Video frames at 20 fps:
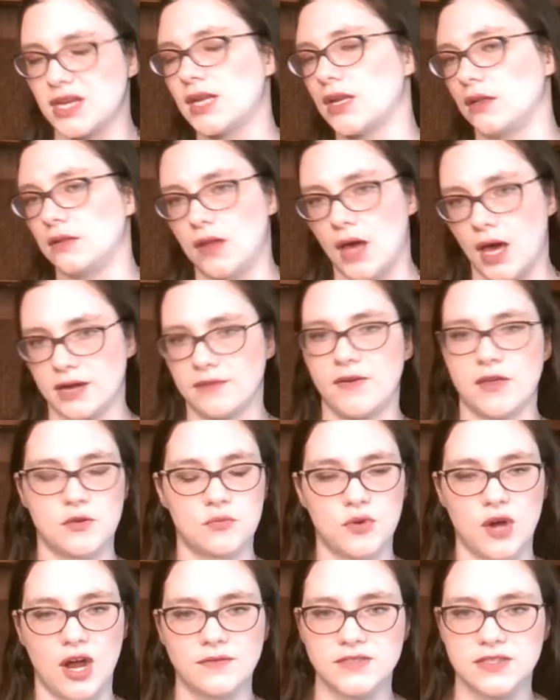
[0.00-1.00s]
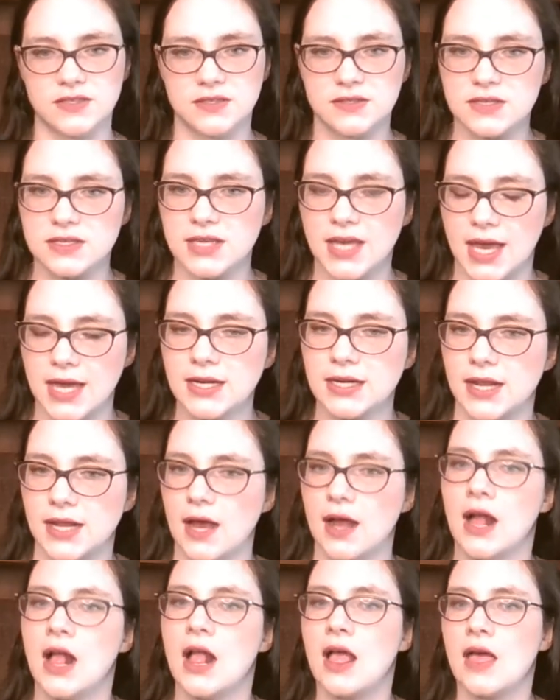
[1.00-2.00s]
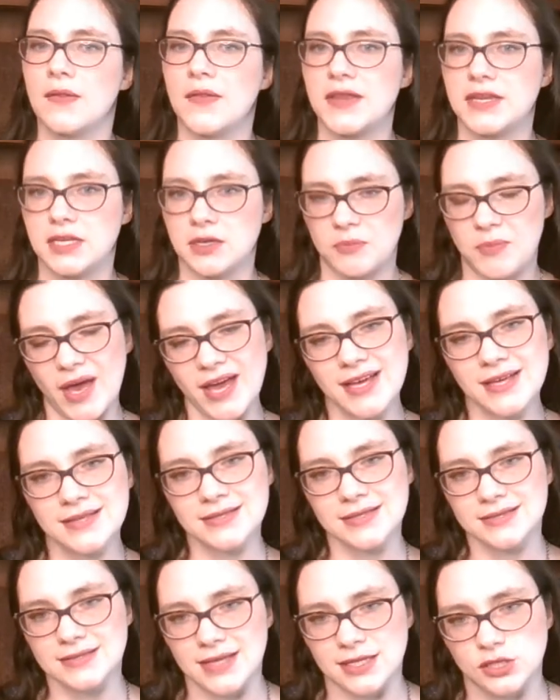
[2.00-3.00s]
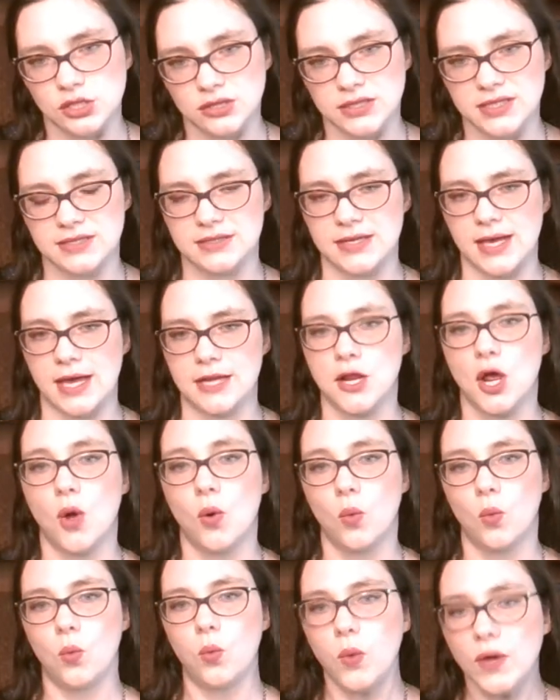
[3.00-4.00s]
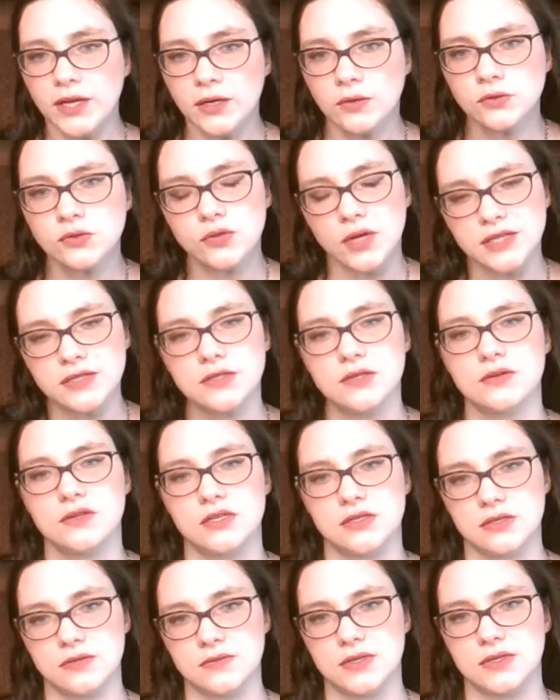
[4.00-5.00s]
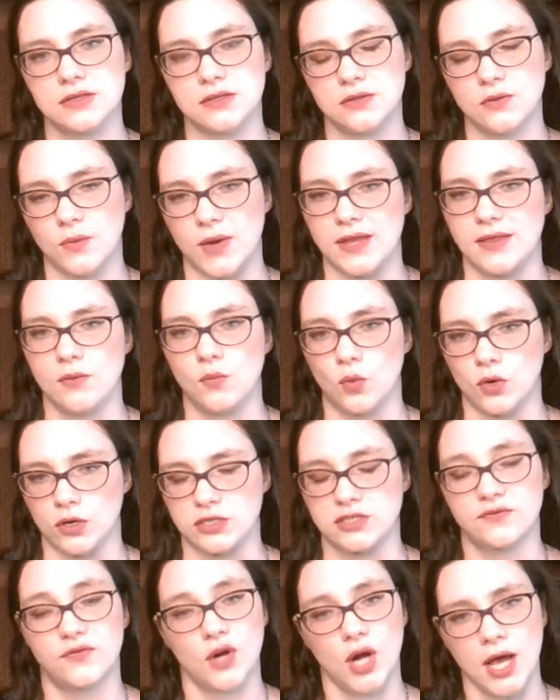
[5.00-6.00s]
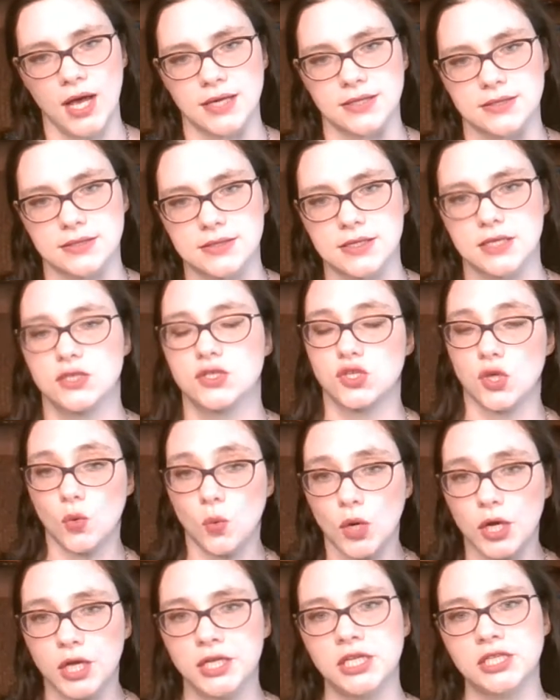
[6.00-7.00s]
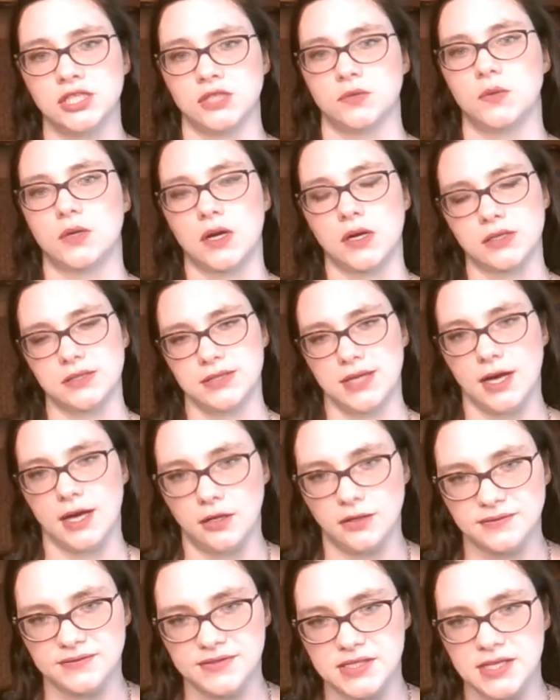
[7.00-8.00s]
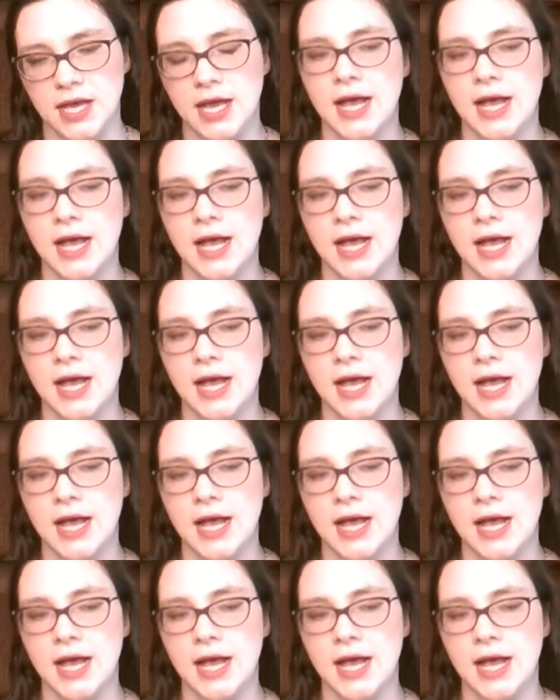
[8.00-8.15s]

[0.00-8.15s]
in a lot of other provinces in Canada that Quebec has essentially said, we don't trust you to do this in a way that works for us, so we're going to do it ourselves.